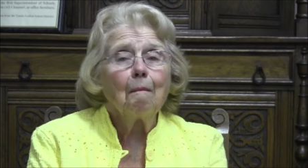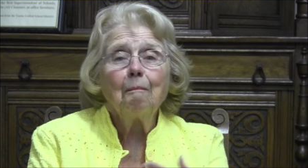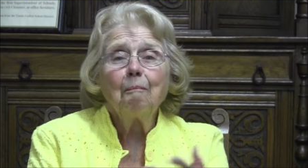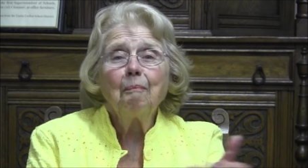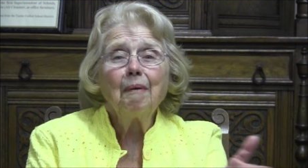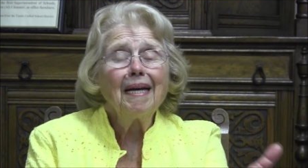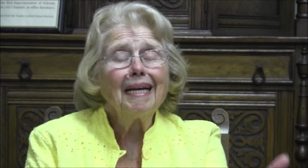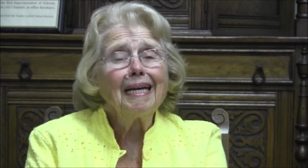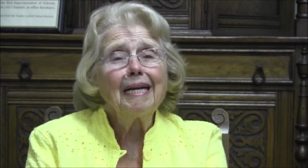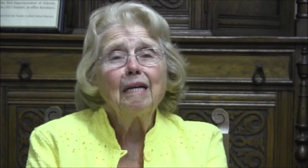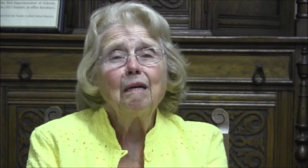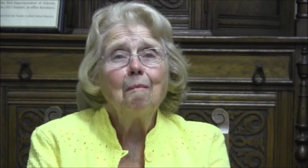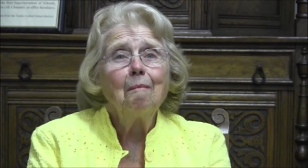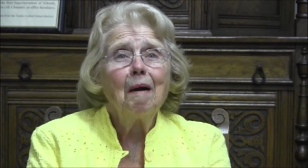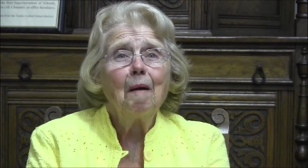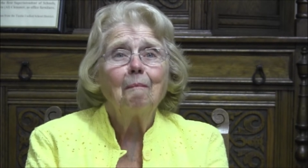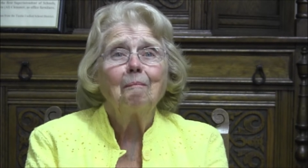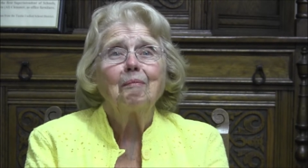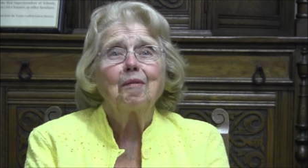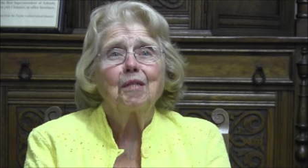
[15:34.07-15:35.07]
picking them
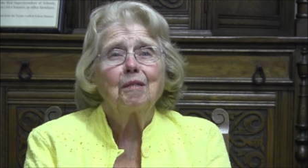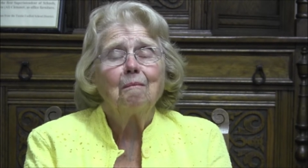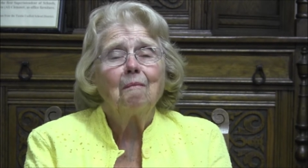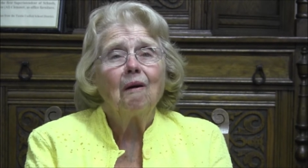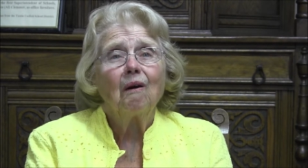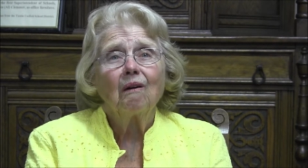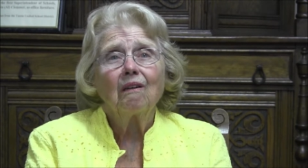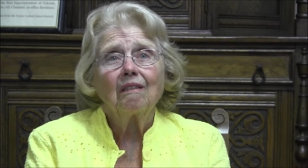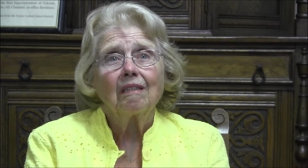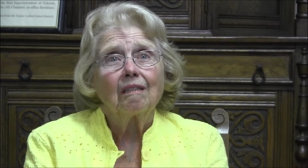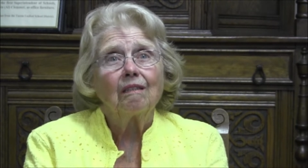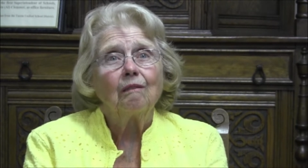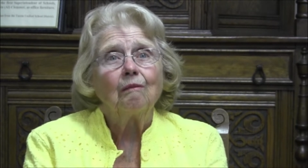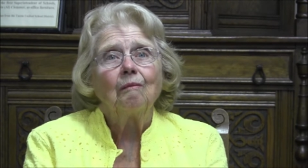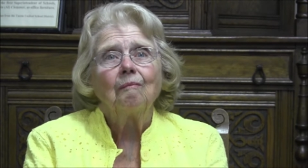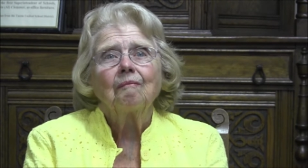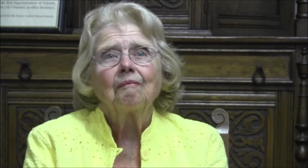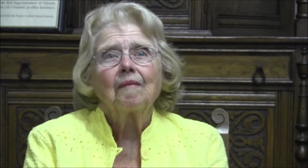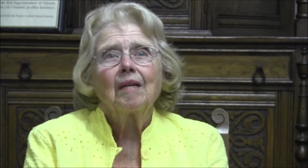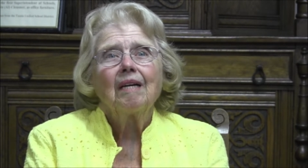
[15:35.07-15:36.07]
up tomorrow.
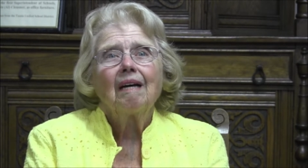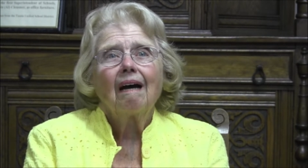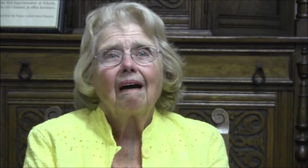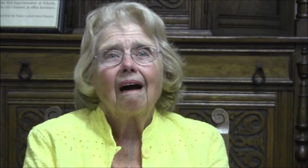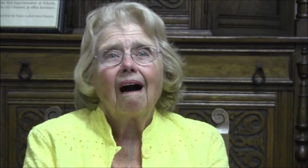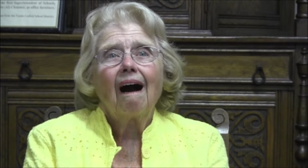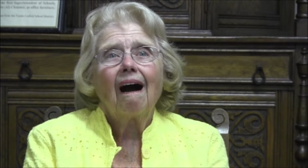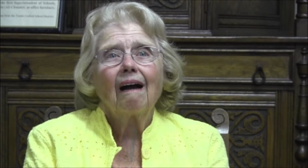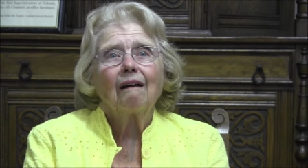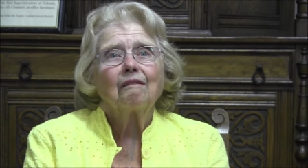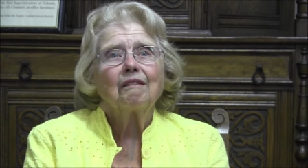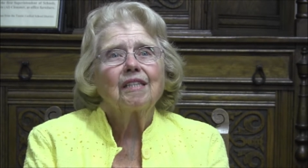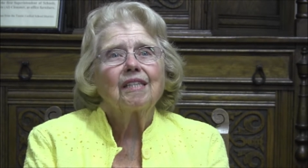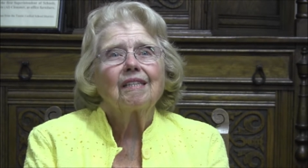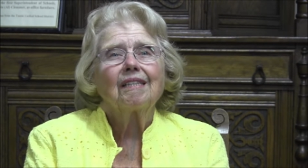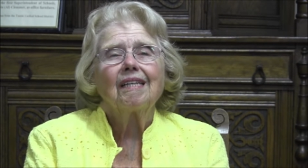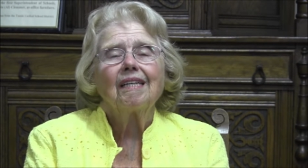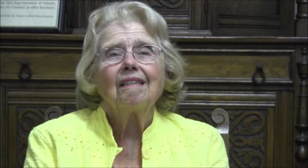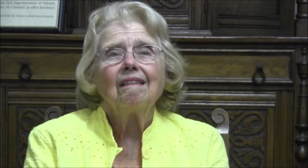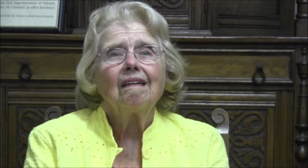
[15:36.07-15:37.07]
I've
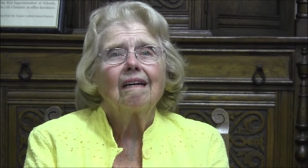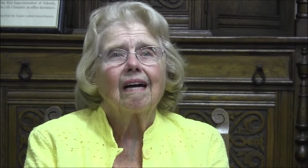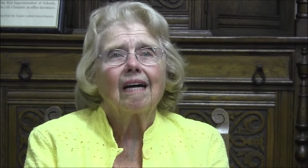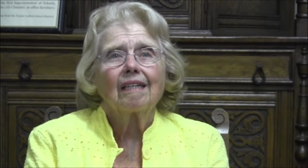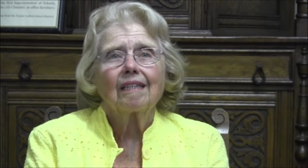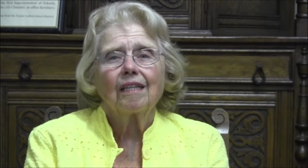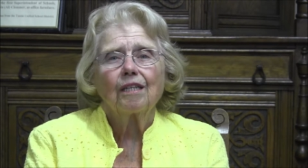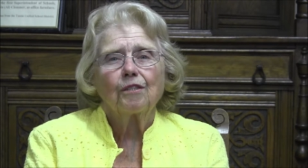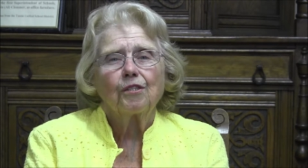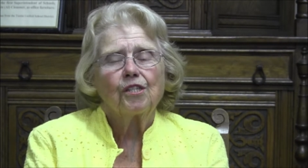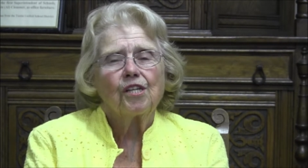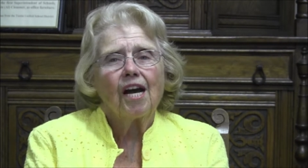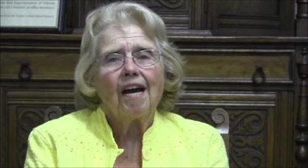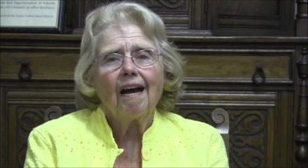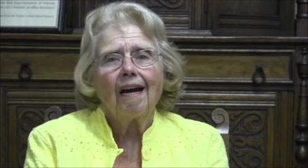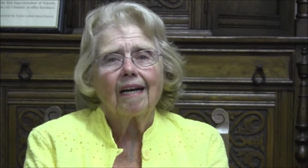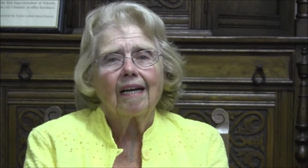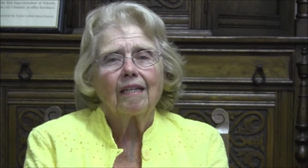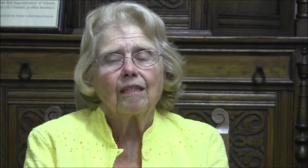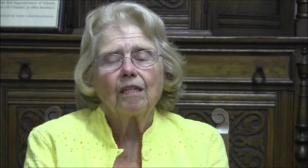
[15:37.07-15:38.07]
still got the
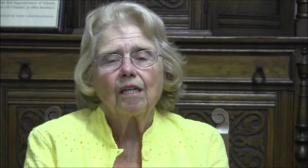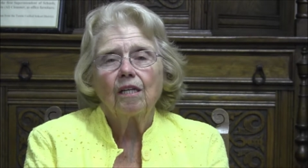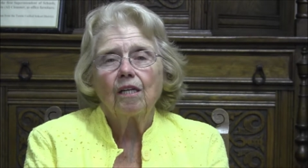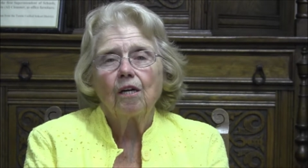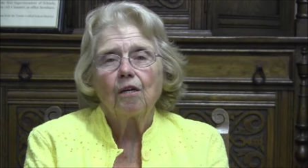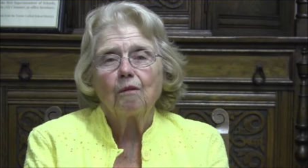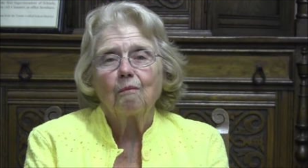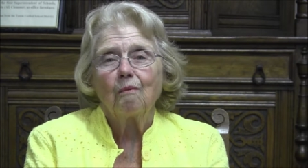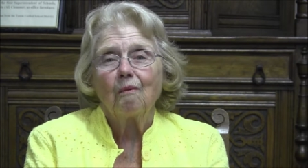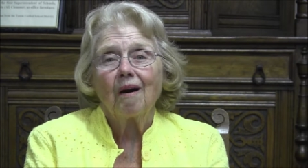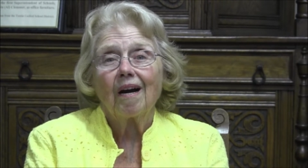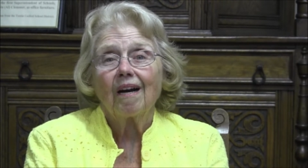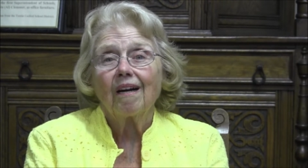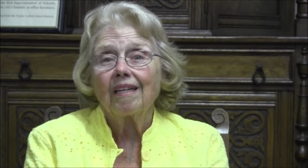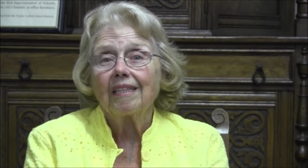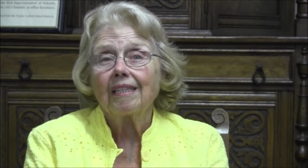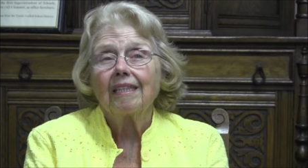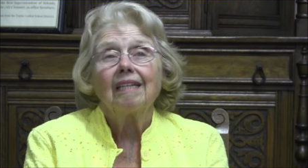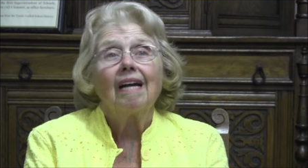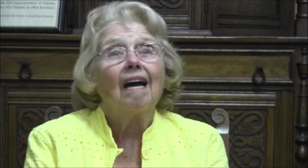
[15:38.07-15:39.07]
jacket and could
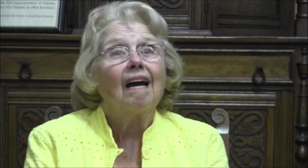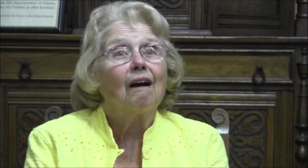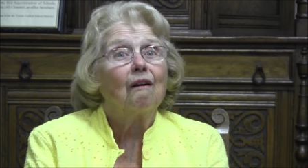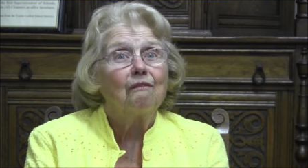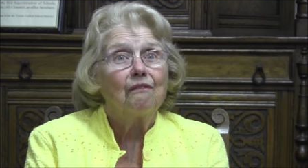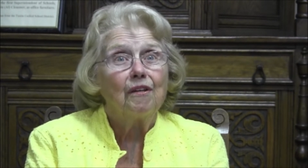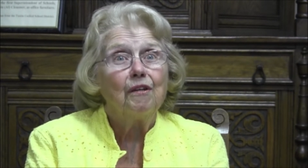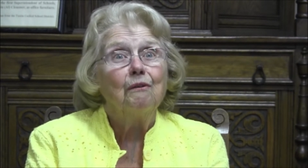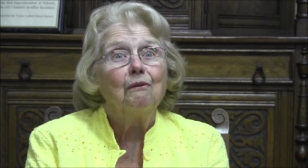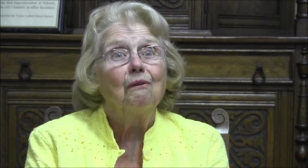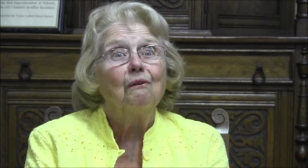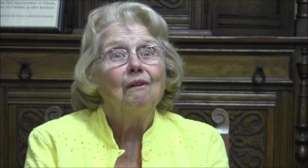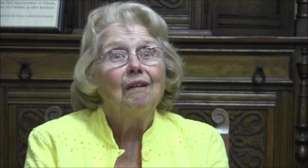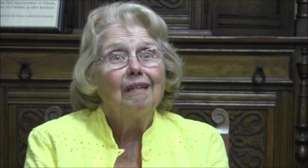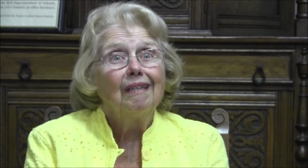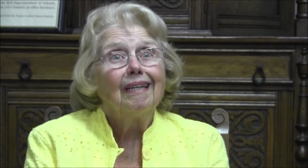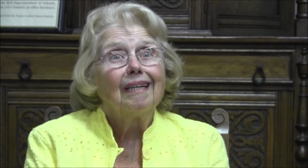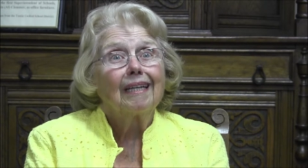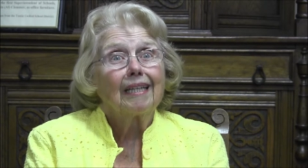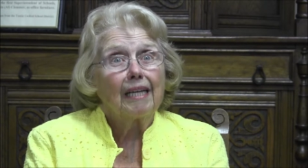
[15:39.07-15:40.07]
wear it and have you
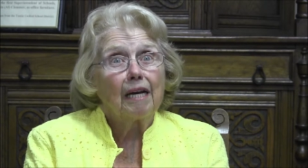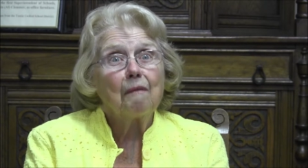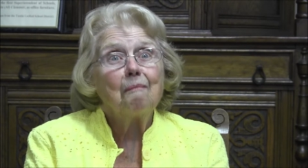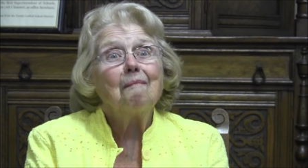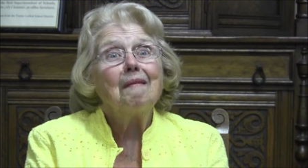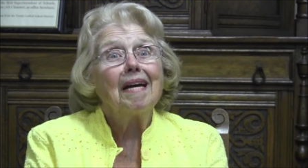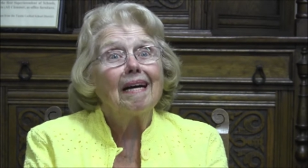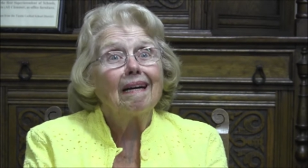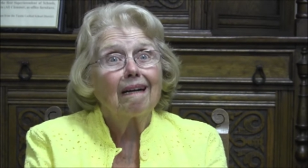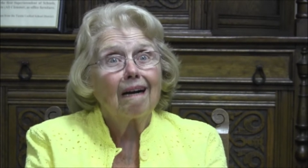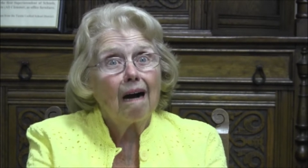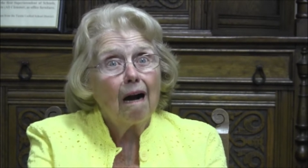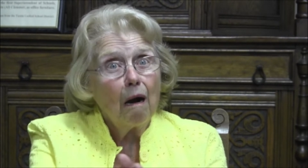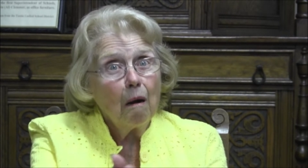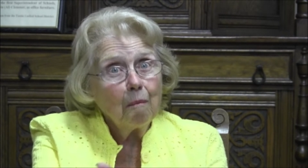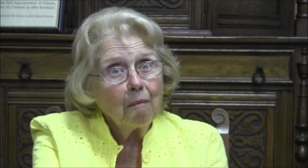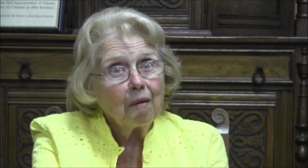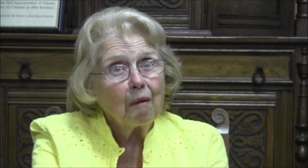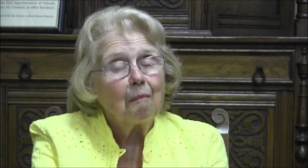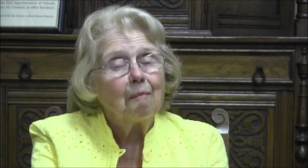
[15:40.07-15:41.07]
give me a
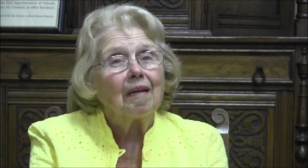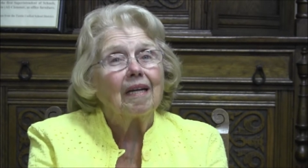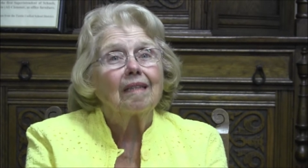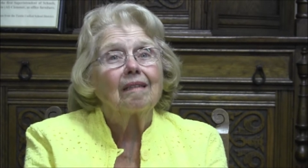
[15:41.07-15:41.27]
compliment.